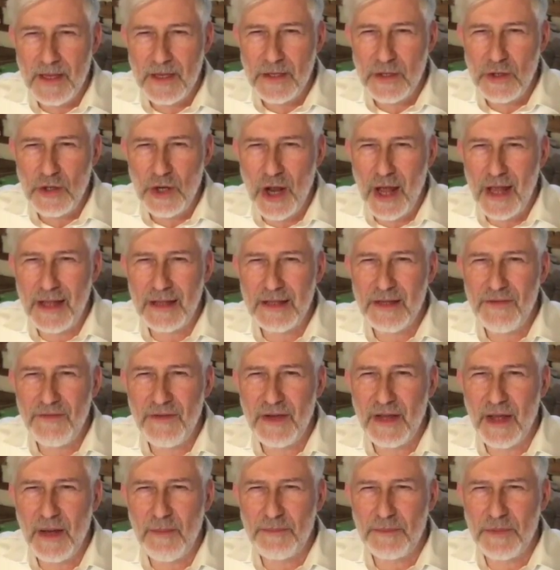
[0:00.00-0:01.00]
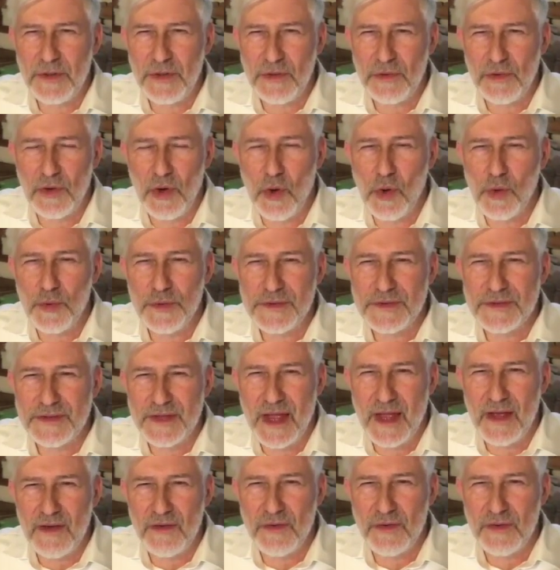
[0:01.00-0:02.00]
you're not living up to your own
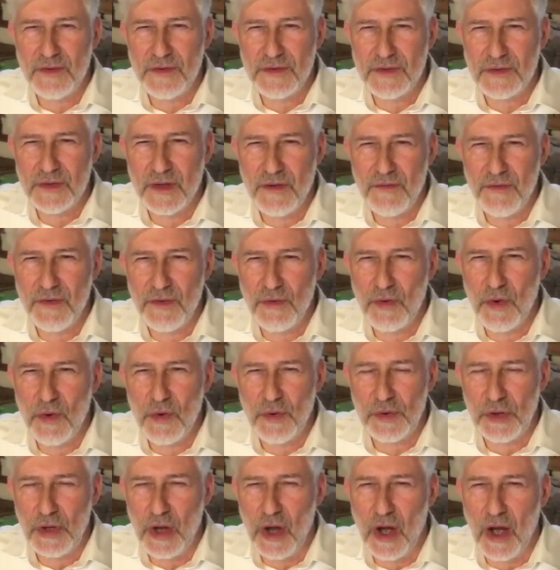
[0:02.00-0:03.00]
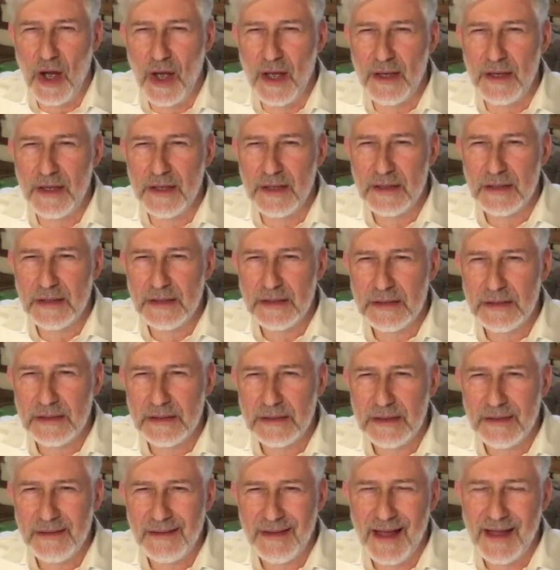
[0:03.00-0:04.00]
standards of your own God.
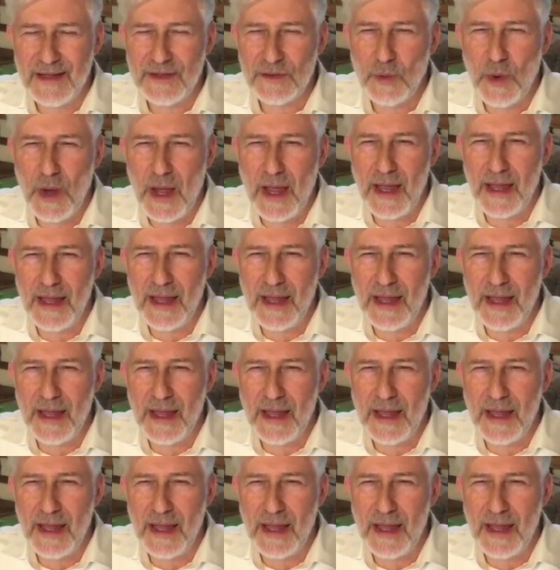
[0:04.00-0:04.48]
That's why I